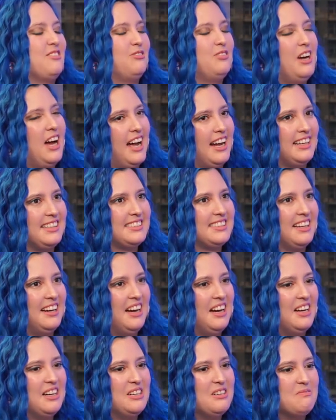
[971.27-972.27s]
Right.
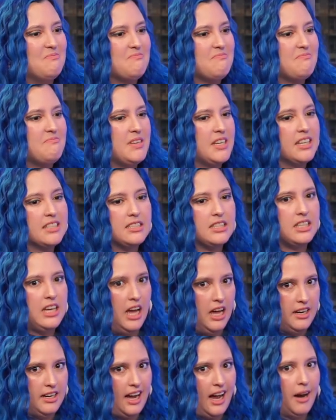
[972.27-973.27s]
Um, because
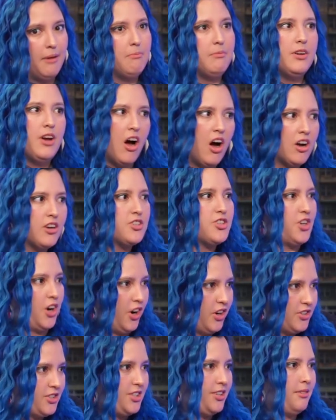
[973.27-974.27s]
again, I'm not
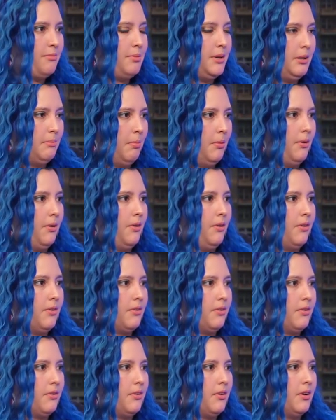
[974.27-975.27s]
charging people.
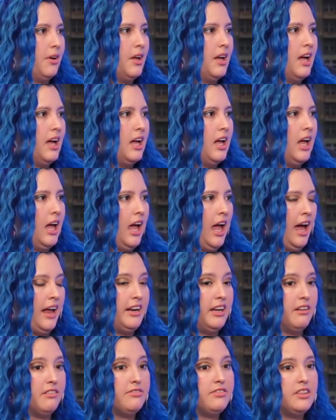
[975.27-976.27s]
Mm-hmm. And
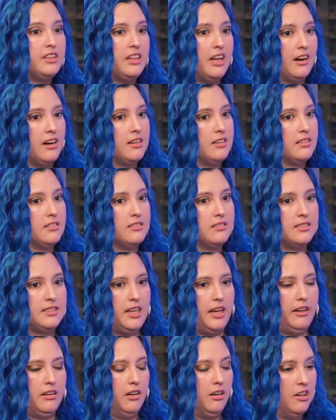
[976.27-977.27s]
if they're
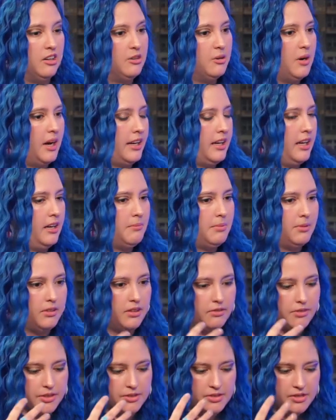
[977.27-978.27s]
saying, "Oh, I can't
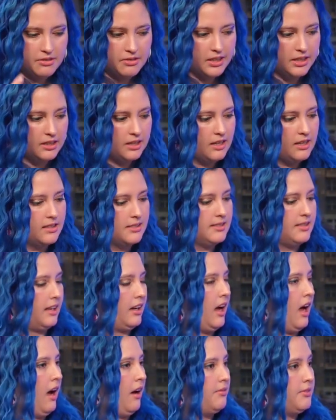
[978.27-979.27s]
believe you're doing this. Like
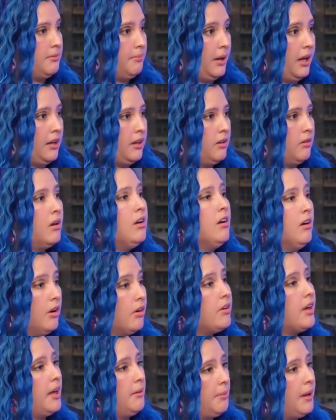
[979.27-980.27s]
I have to pay you."
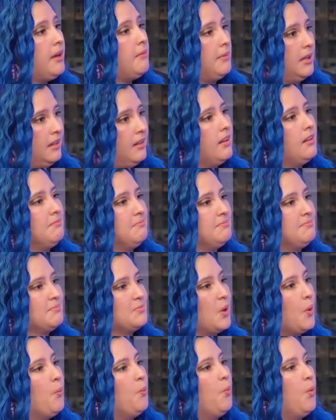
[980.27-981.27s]
Okay, pay me then.
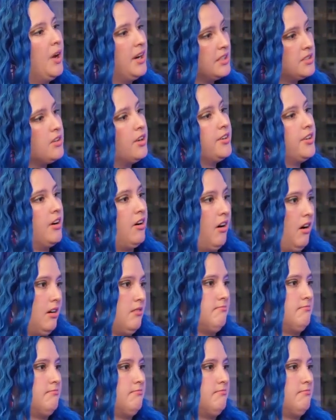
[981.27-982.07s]
Yeah. What is on your heart?